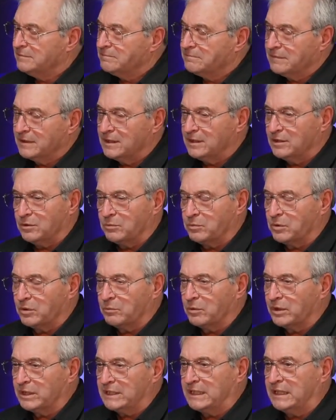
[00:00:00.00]
we're
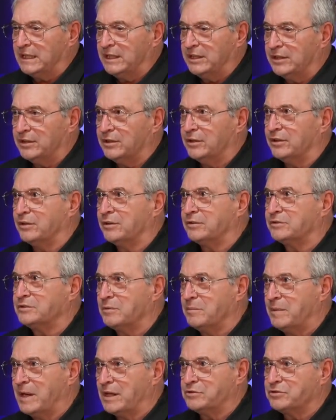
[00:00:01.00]
really here
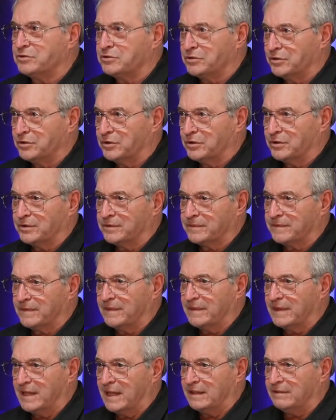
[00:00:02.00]
to make sure
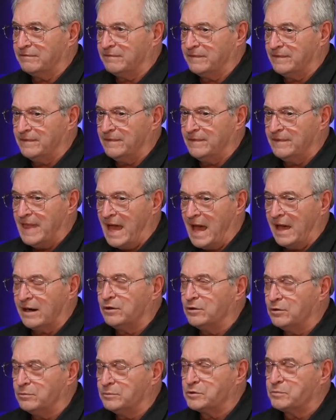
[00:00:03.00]
that if that
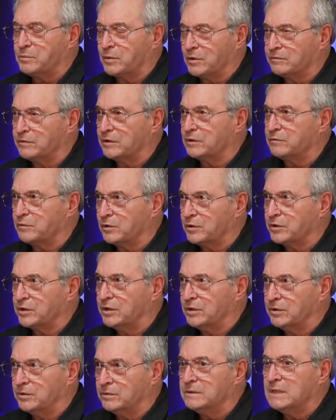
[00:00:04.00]
home is perfect for
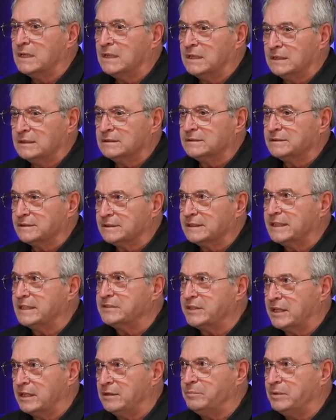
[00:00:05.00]
you,
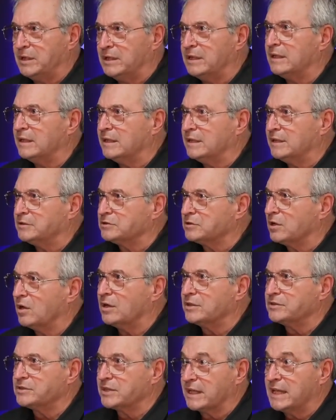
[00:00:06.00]
let's keep you in it as
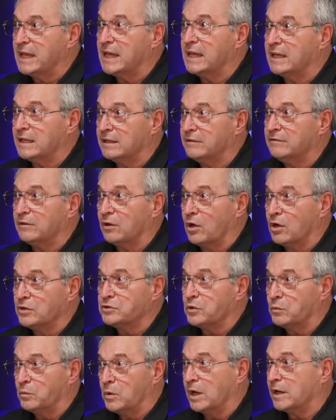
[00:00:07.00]
long as you can, as long as
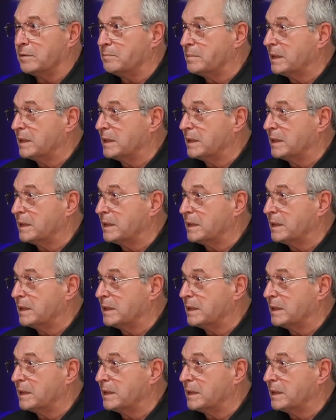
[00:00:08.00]
you want to